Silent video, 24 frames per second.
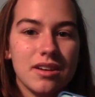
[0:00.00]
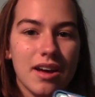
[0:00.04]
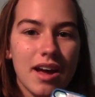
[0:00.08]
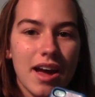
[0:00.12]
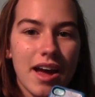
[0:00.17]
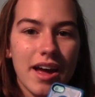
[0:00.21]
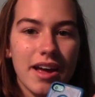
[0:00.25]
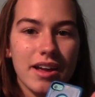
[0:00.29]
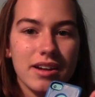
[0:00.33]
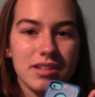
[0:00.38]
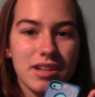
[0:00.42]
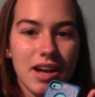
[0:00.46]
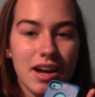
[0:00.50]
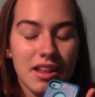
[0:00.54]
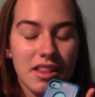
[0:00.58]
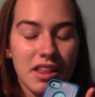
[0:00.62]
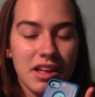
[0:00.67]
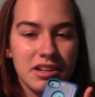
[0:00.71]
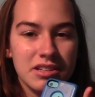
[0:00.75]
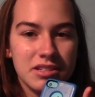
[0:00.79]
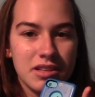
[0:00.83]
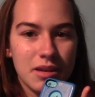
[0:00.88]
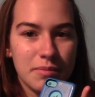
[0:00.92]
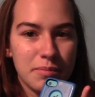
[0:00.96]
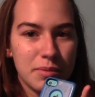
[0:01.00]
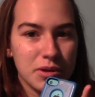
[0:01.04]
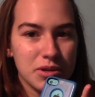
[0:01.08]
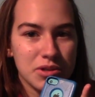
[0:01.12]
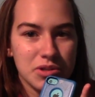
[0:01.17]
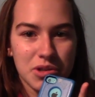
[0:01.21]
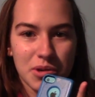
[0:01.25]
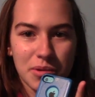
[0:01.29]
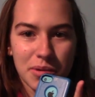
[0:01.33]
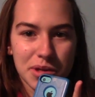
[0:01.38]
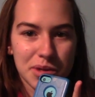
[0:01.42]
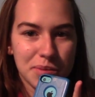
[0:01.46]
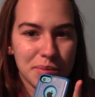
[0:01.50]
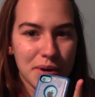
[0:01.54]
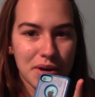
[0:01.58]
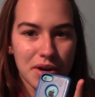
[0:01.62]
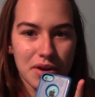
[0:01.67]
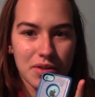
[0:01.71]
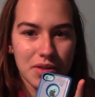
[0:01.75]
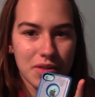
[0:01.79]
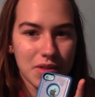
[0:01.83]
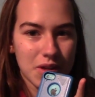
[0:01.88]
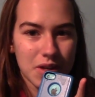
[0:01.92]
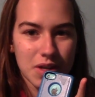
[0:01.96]
and I liked that book so much
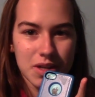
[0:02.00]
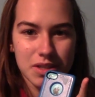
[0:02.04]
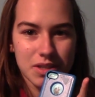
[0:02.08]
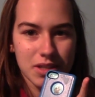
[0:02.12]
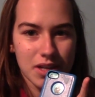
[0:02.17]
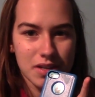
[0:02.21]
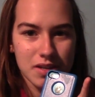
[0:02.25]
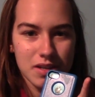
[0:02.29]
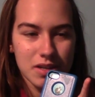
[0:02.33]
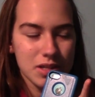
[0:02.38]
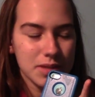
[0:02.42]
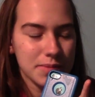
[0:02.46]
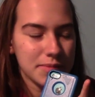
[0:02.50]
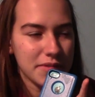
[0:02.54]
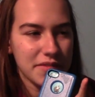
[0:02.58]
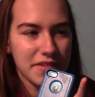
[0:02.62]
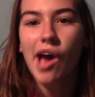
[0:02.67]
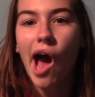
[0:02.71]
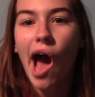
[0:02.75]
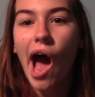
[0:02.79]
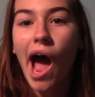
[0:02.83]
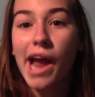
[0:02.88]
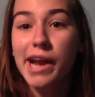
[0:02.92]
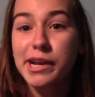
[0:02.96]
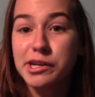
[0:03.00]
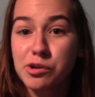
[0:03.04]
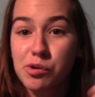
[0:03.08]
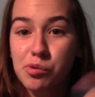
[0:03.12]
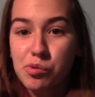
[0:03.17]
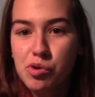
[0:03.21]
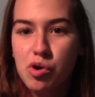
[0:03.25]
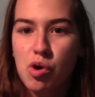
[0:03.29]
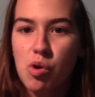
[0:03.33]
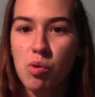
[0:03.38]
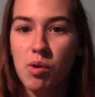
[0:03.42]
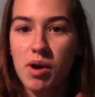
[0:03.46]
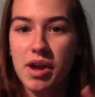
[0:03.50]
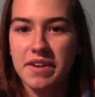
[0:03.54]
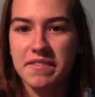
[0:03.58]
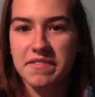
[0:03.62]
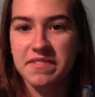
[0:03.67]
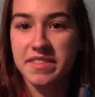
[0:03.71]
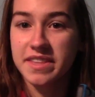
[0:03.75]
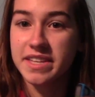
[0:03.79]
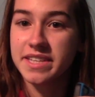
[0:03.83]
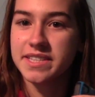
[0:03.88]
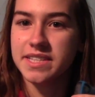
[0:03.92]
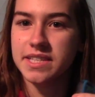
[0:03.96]
better than the Descendants movie. I don't know if
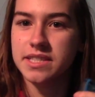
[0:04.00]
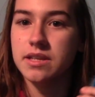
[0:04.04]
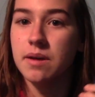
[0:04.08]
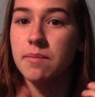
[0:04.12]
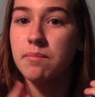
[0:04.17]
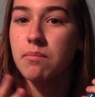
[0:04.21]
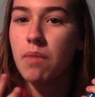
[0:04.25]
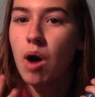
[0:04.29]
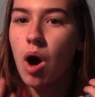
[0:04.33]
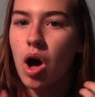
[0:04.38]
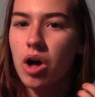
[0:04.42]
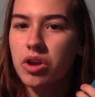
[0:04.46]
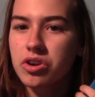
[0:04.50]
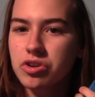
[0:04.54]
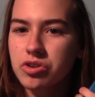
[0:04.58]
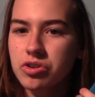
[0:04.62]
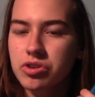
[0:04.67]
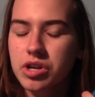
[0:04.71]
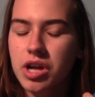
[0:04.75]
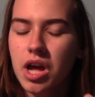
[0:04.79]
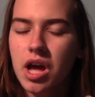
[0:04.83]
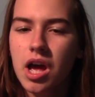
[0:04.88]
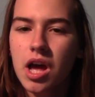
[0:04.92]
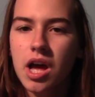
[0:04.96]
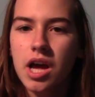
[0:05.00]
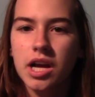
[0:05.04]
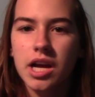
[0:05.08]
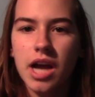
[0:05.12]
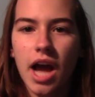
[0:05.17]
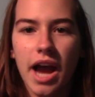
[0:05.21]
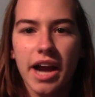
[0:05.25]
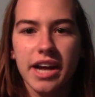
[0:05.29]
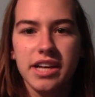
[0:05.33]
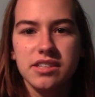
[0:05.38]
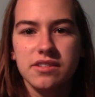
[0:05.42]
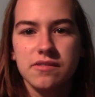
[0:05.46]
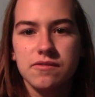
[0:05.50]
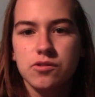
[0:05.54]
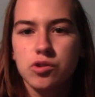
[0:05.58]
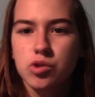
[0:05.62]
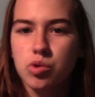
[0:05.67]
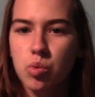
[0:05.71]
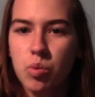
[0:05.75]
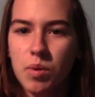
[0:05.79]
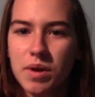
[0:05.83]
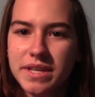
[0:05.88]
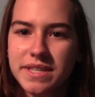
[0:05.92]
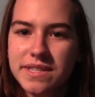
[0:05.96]
this is a modern kind of
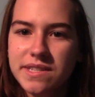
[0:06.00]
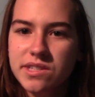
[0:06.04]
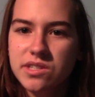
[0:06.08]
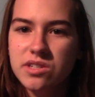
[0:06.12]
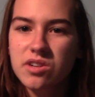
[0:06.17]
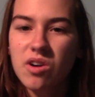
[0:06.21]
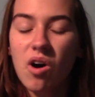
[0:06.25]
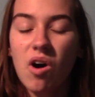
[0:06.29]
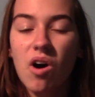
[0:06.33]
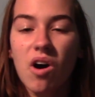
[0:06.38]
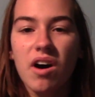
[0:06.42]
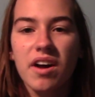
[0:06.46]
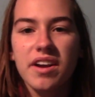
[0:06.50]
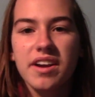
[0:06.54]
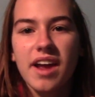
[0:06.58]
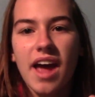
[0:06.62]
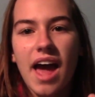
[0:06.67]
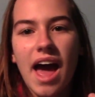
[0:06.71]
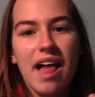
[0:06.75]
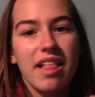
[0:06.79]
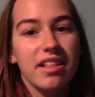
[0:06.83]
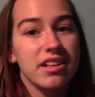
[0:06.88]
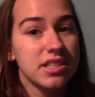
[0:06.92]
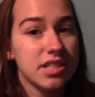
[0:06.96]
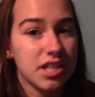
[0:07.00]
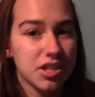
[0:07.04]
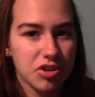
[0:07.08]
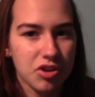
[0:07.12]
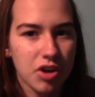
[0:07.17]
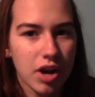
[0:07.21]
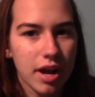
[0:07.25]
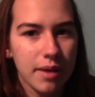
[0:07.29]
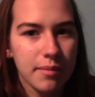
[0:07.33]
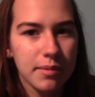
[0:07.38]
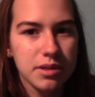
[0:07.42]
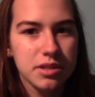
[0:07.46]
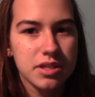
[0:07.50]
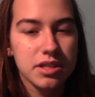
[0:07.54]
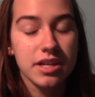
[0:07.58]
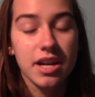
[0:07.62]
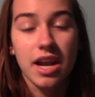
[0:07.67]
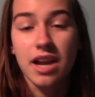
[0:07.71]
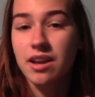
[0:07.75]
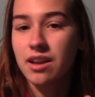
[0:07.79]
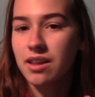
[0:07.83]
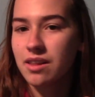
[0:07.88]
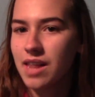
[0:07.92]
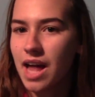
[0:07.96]
twist on Alexander Hamilton
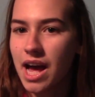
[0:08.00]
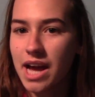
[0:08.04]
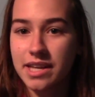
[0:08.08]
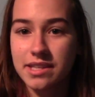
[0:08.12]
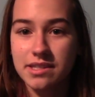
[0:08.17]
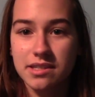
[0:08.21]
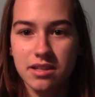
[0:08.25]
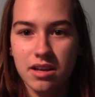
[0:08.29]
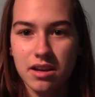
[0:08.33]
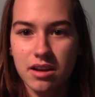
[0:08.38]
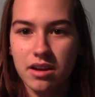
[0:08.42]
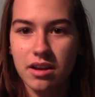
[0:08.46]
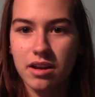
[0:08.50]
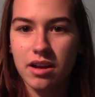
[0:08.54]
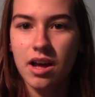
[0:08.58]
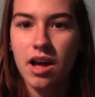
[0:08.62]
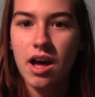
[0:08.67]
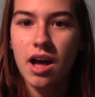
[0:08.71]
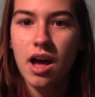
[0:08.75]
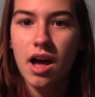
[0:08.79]
and Eliza